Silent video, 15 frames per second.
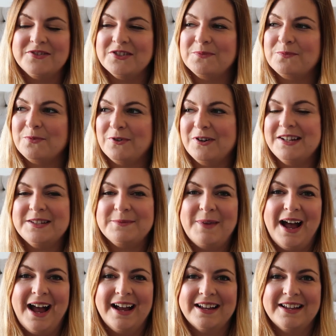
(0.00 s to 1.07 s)
just brings
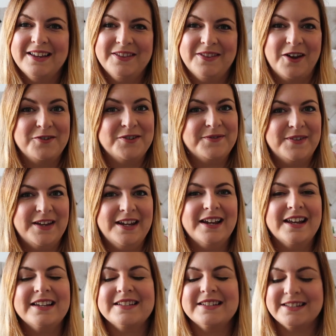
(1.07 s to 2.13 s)
back those
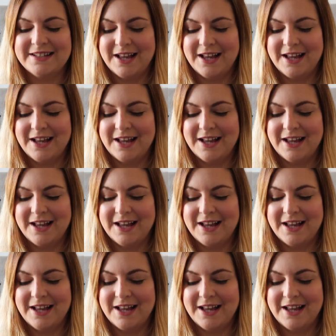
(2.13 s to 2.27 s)
feelings.